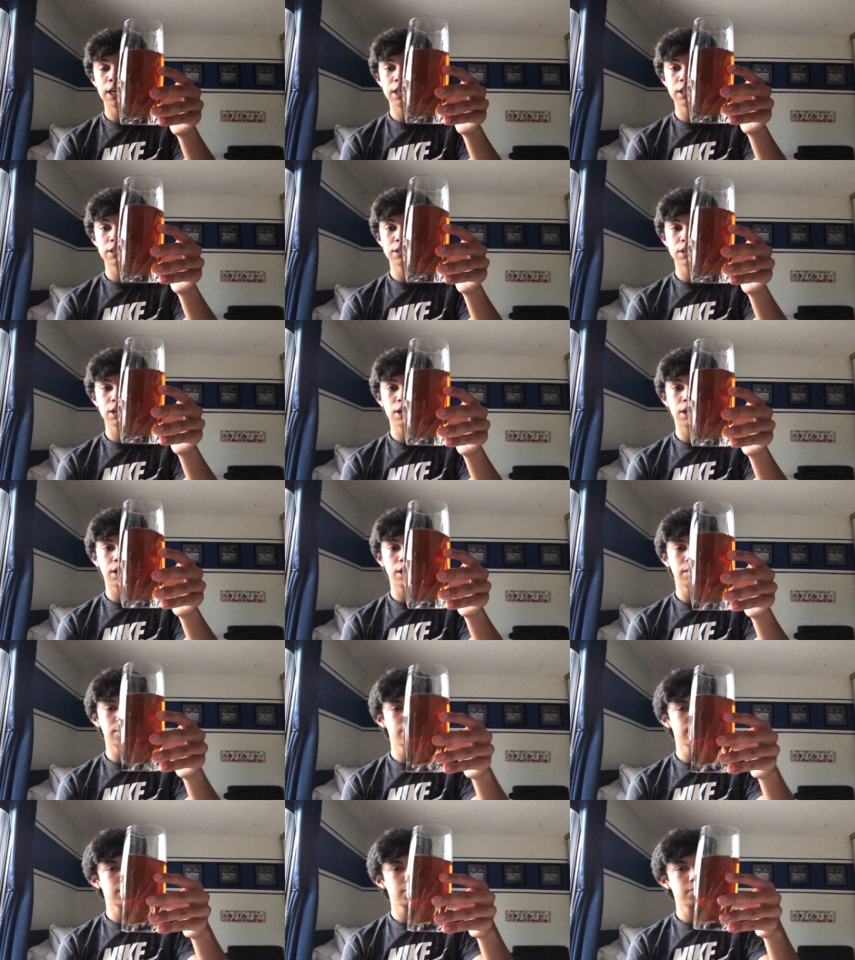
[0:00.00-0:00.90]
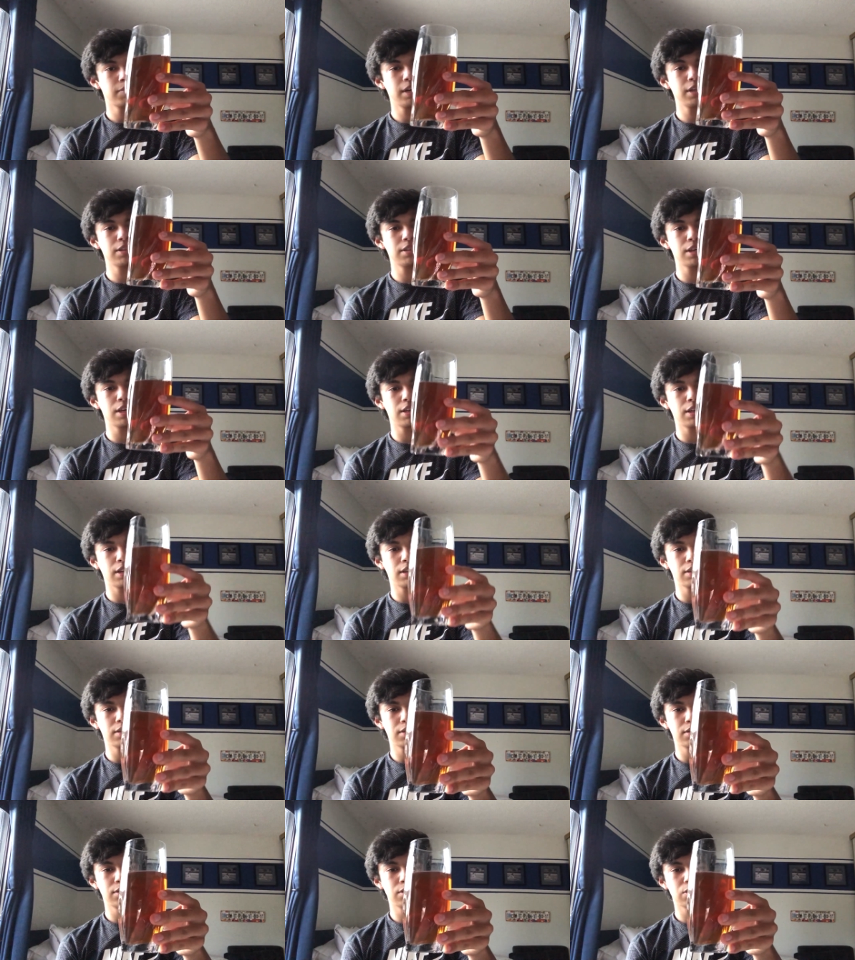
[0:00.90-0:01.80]
a nice, uh, I'd say
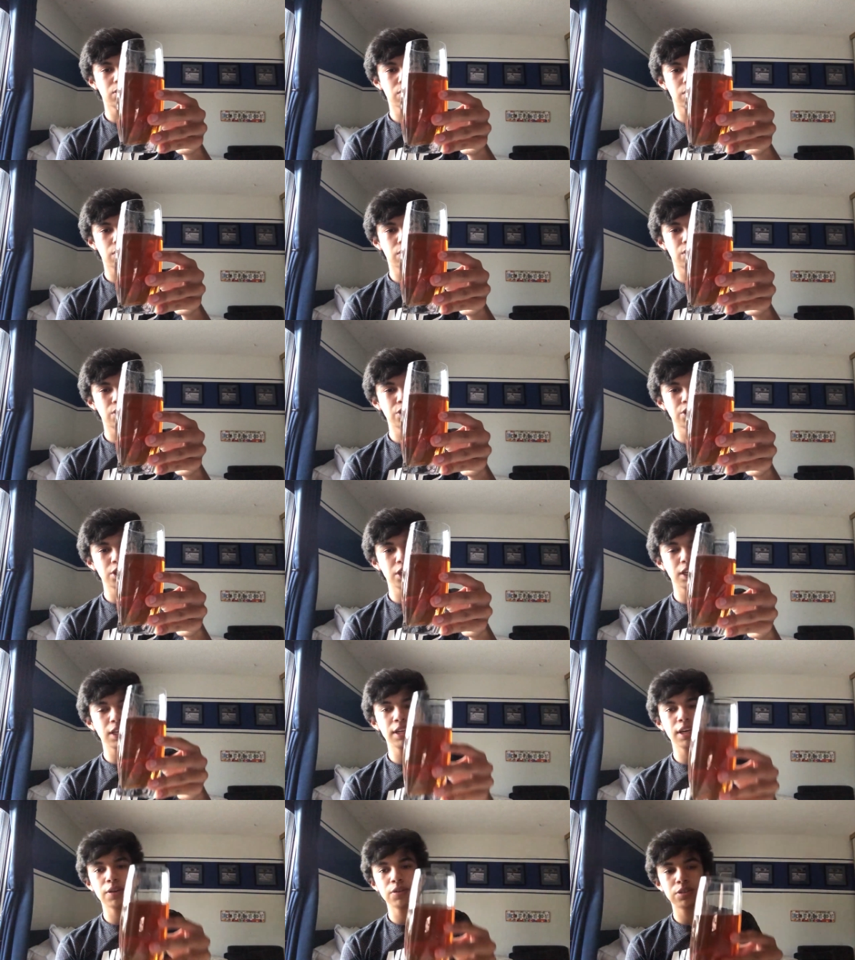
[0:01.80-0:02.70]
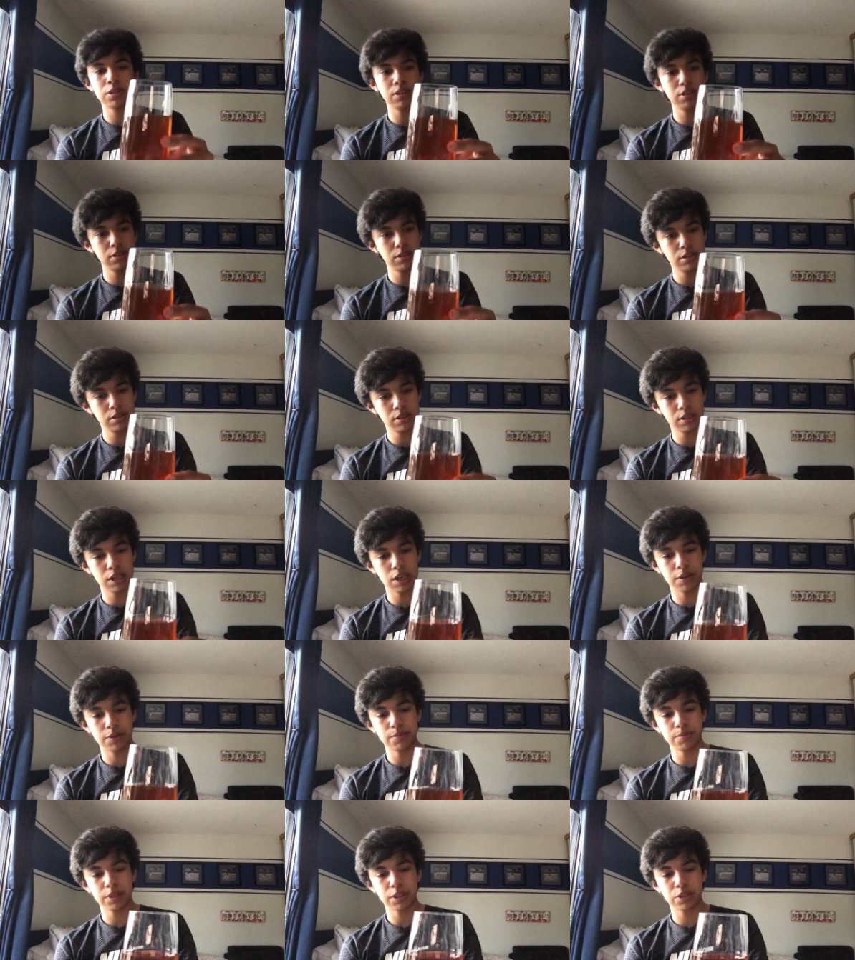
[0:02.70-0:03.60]
like 13 ounces?
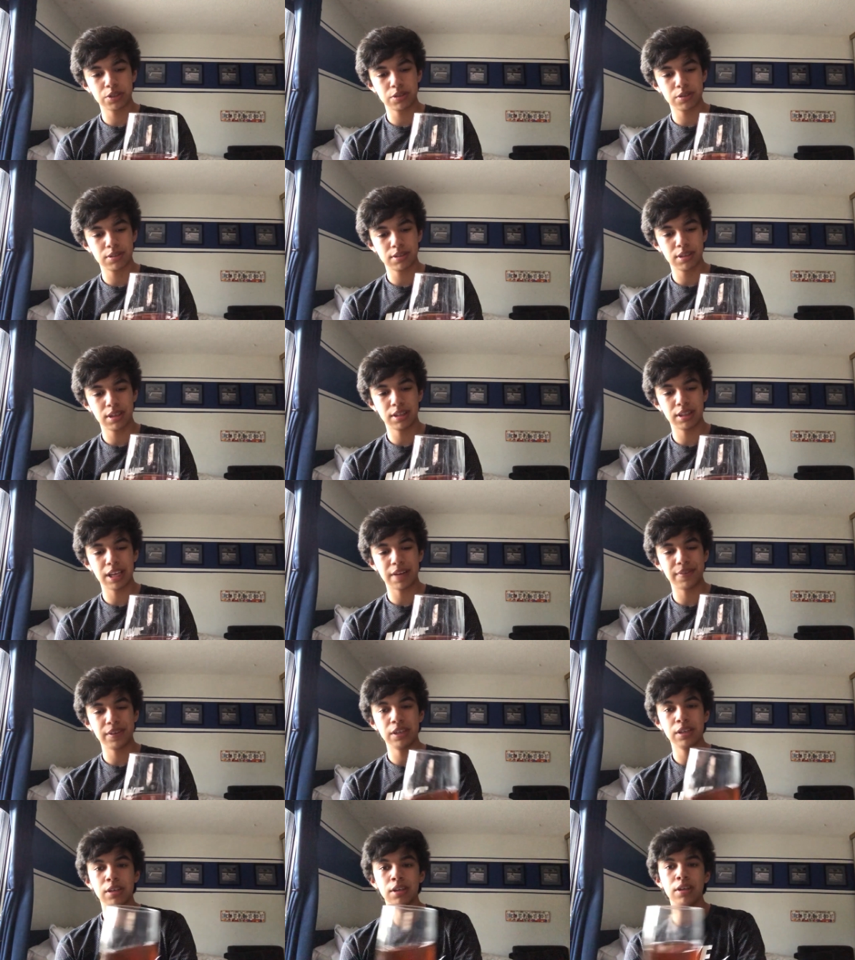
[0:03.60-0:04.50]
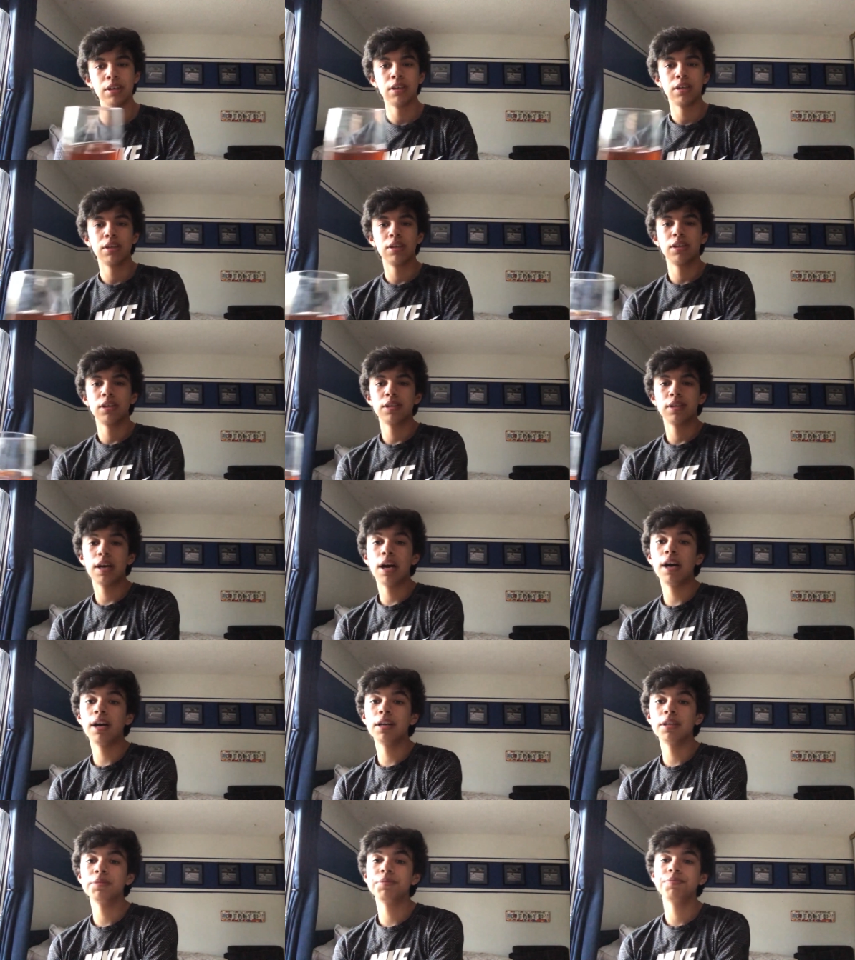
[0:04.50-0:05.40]
No, like 11.
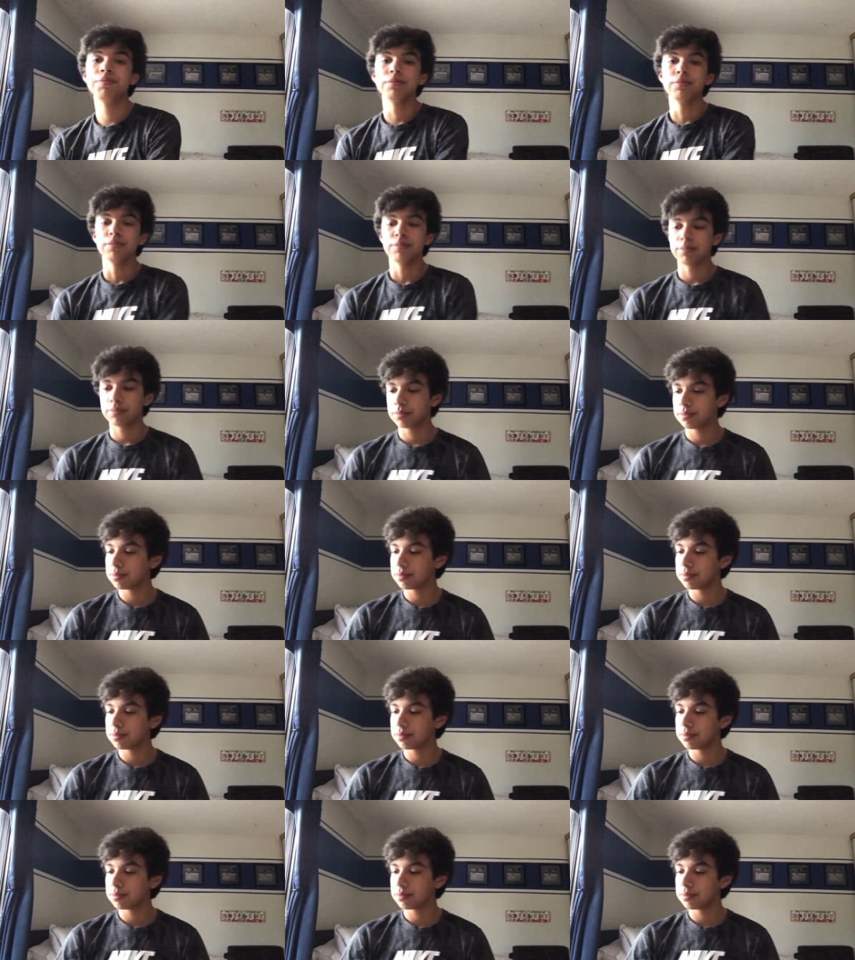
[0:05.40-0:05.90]
Um,